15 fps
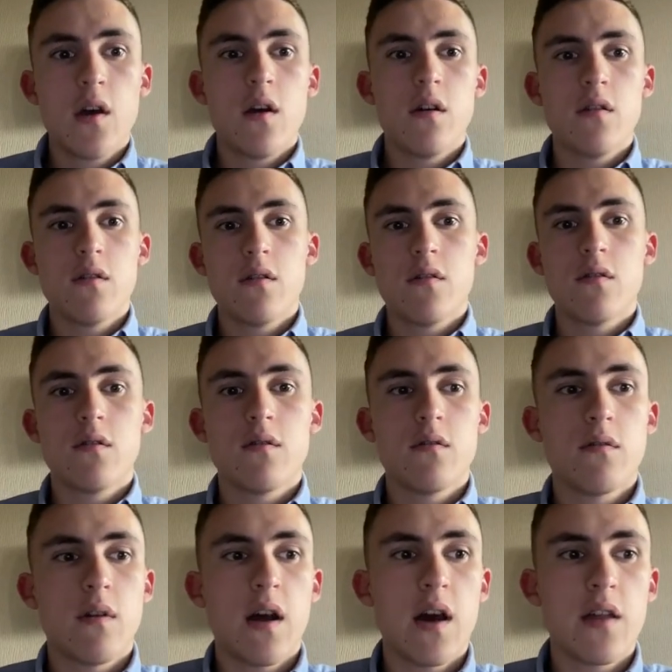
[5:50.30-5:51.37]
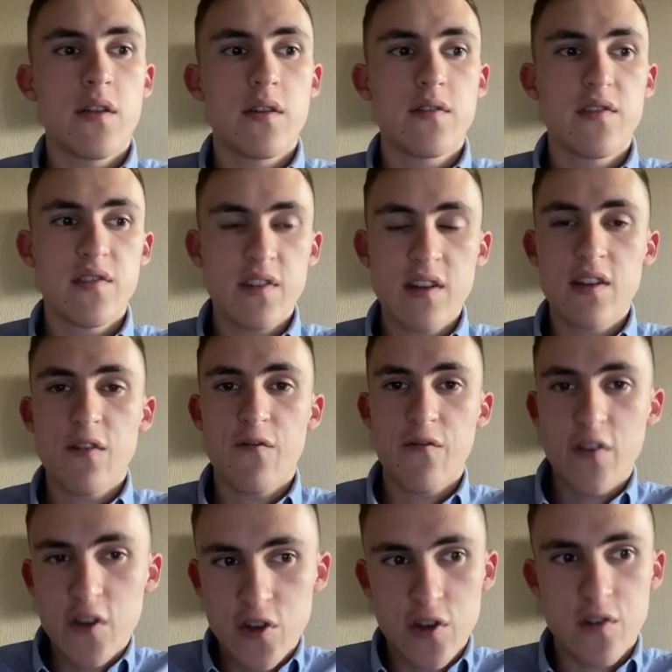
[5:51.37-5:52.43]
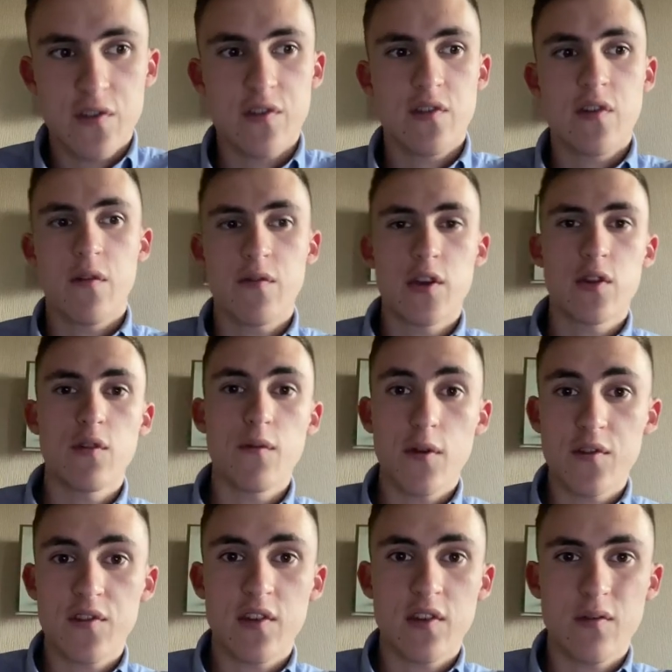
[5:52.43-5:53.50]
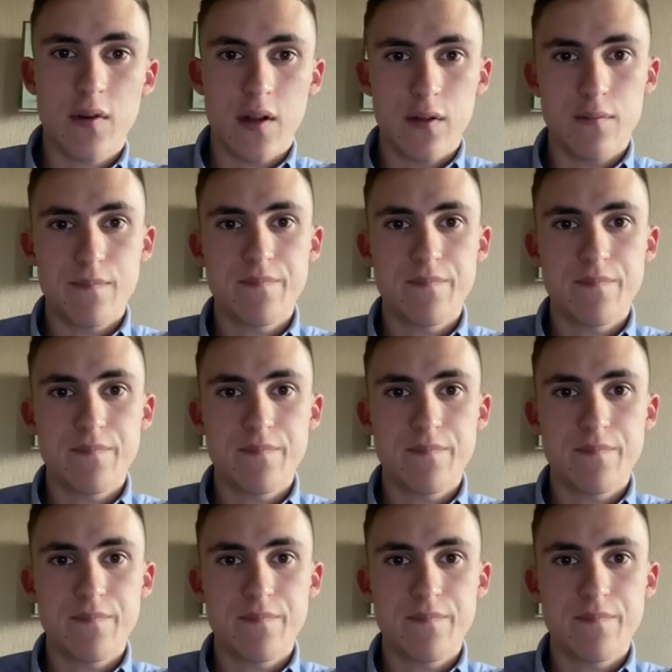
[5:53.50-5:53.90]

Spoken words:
are the distinctive features of the university as well.